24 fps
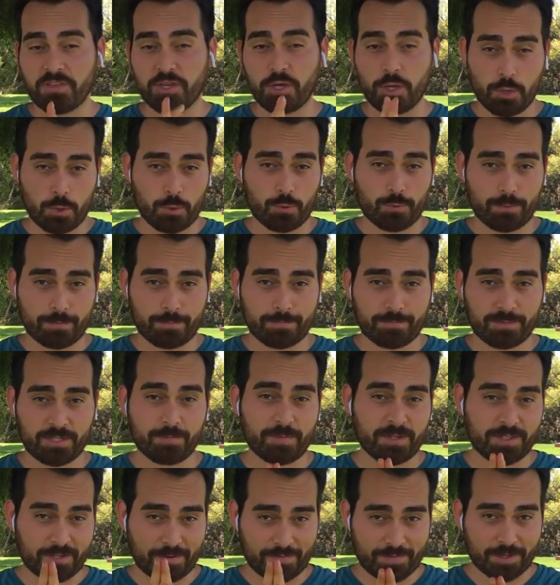you
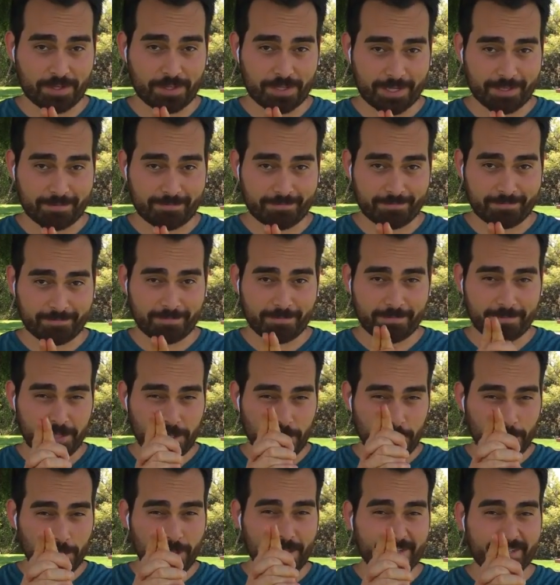specifically.
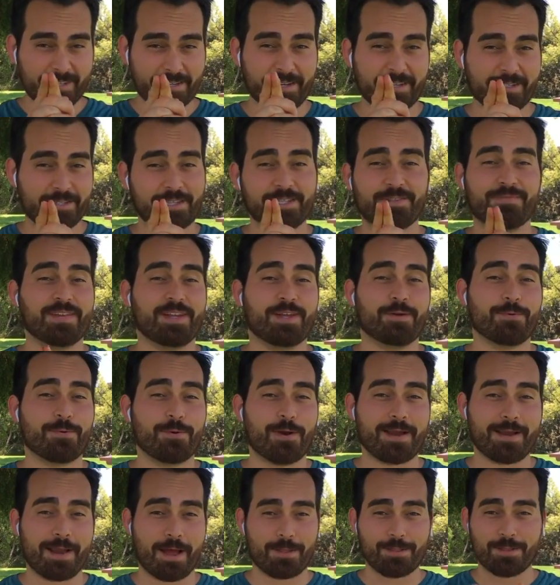You listening to this video
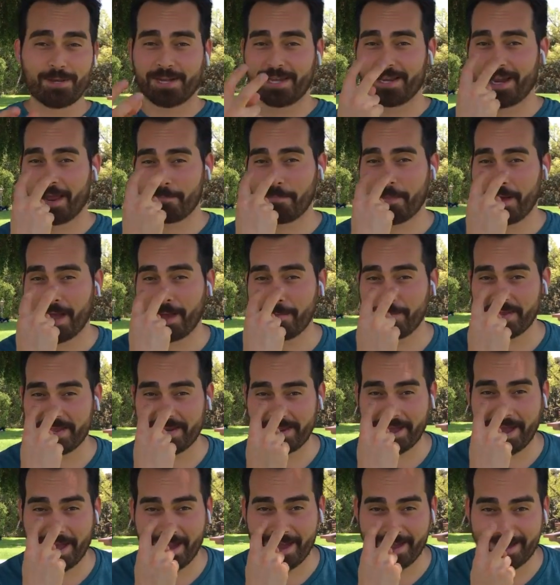right now, looking at my
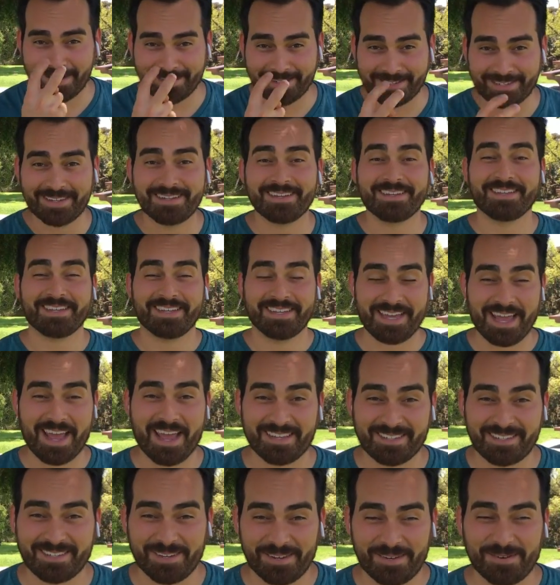beady eyes.
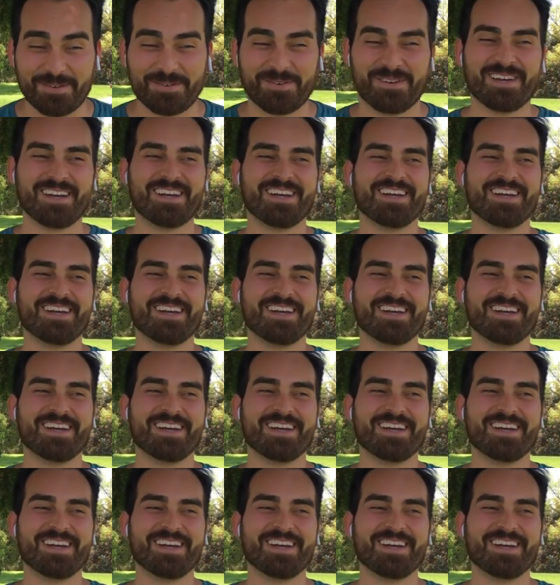Yes, you.